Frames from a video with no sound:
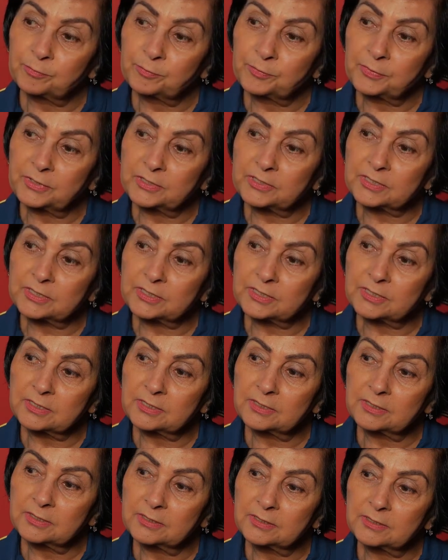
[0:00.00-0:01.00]
but
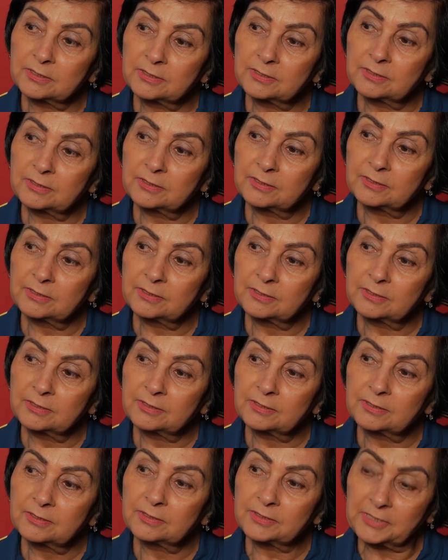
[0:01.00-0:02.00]

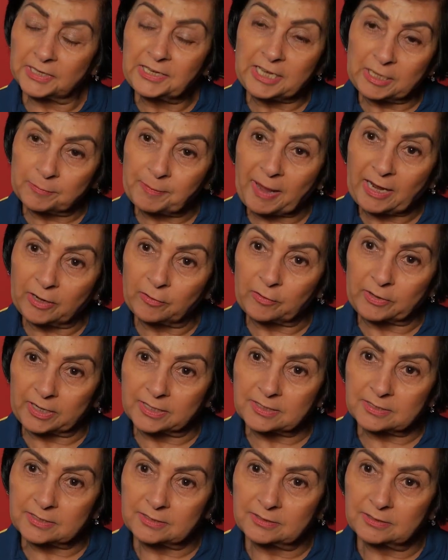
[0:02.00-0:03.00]
thinking back on
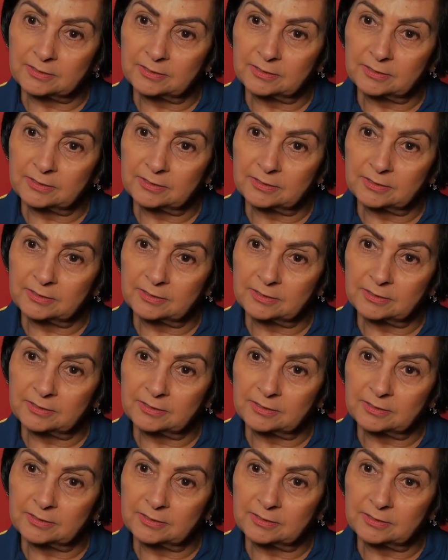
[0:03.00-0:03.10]
it,